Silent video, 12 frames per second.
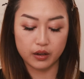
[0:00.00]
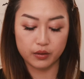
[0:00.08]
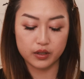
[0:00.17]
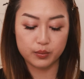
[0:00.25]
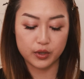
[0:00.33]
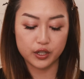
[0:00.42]
I know
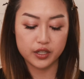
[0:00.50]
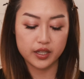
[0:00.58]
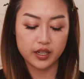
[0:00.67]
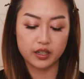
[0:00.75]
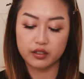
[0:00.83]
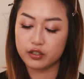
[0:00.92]
this brush is
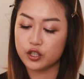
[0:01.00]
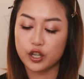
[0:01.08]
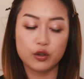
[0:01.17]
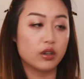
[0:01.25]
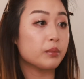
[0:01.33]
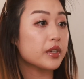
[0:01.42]
like
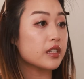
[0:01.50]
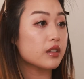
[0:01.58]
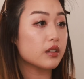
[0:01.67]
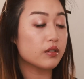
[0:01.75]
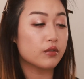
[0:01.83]
ginormous